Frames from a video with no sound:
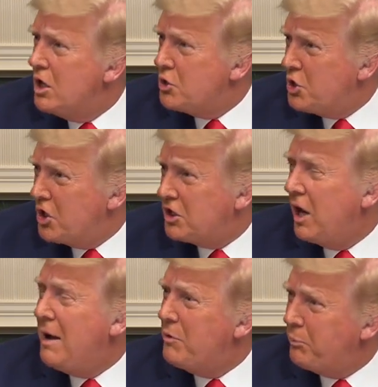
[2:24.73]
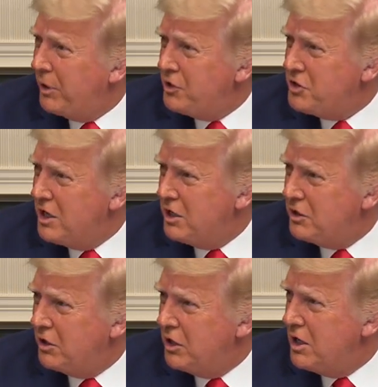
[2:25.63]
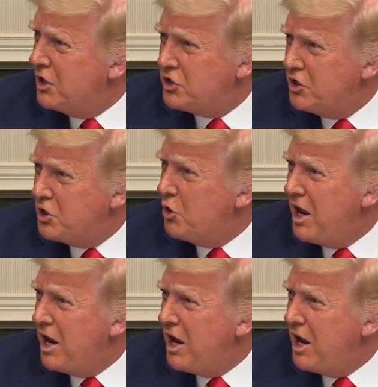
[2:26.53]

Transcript: I'm the president of the United States.